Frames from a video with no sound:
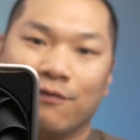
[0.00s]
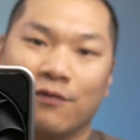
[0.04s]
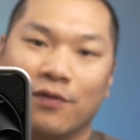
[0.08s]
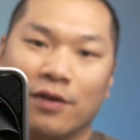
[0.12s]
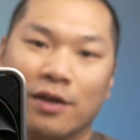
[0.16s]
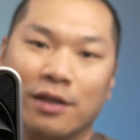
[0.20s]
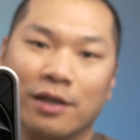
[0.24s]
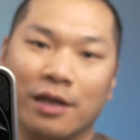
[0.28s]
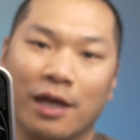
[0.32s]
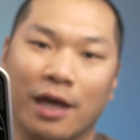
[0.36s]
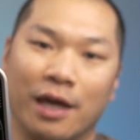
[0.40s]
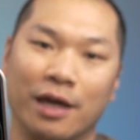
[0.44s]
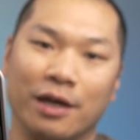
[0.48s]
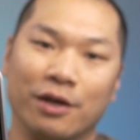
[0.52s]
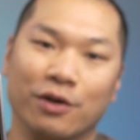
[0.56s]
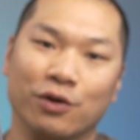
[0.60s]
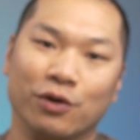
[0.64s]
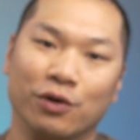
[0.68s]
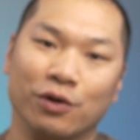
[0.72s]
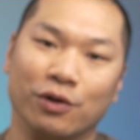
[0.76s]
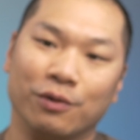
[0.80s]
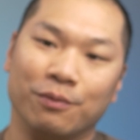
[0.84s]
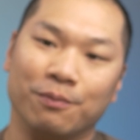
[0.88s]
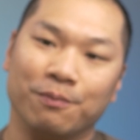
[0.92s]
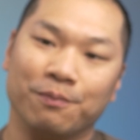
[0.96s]
fin
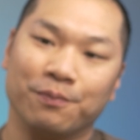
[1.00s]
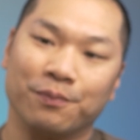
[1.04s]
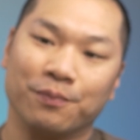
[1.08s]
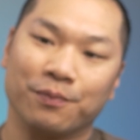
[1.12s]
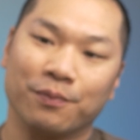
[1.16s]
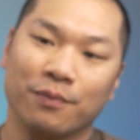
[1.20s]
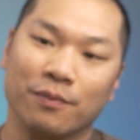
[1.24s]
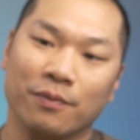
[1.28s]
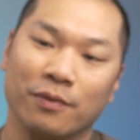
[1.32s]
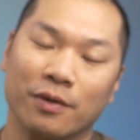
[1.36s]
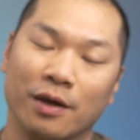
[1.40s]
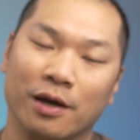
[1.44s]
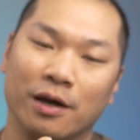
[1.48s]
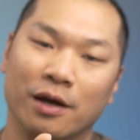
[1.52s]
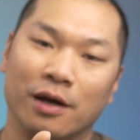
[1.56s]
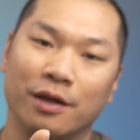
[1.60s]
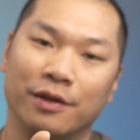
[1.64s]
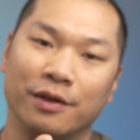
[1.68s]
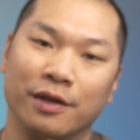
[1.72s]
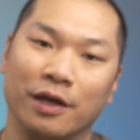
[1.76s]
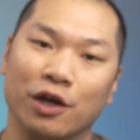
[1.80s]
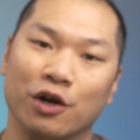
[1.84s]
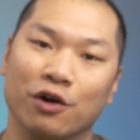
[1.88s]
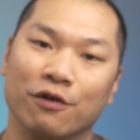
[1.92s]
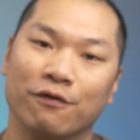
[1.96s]
angle,
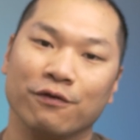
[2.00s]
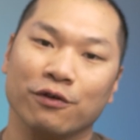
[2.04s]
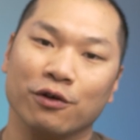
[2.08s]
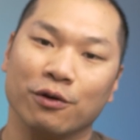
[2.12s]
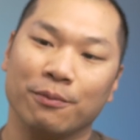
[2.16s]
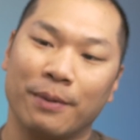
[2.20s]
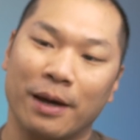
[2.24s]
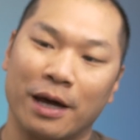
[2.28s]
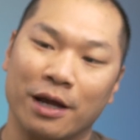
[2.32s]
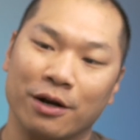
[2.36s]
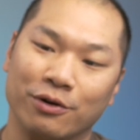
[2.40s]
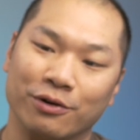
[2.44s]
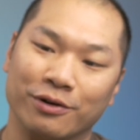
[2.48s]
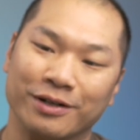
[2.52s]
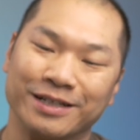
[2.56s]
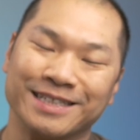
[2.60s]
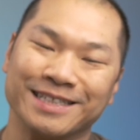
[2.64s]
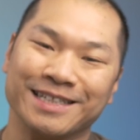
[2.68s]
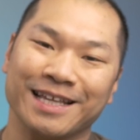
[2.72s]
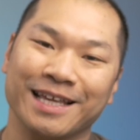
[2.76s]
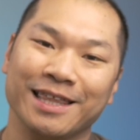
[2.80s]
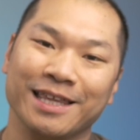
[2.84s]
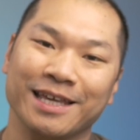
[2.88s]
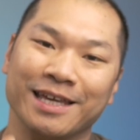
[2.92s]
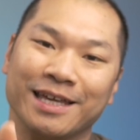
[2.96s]
the airflow pattern is
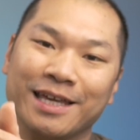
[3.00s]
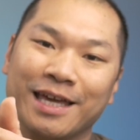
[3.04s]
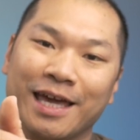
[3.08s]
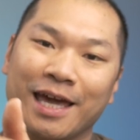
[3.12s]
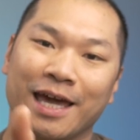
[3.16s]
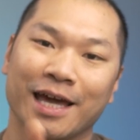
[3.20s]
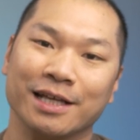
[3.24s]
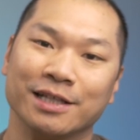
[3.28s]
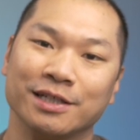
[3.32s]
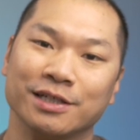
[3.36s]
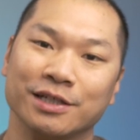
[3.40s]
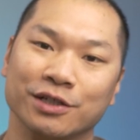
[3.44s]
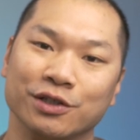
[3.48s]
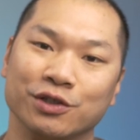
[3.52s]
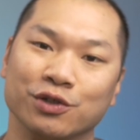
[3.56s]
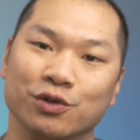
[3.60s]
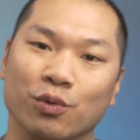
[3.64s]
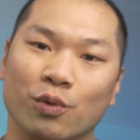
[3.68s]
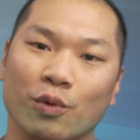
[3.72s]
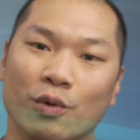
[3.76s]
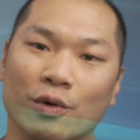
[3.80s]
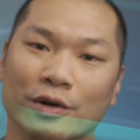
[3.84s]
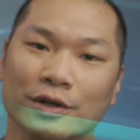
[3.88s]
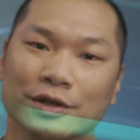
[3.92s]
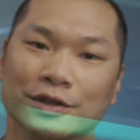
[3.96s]
slightly canted
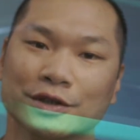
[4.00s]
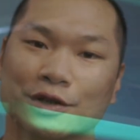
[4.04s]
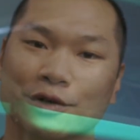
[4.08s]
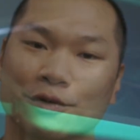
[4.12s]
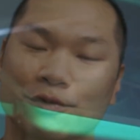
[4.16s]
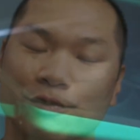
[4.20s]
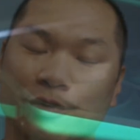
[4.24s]
towards the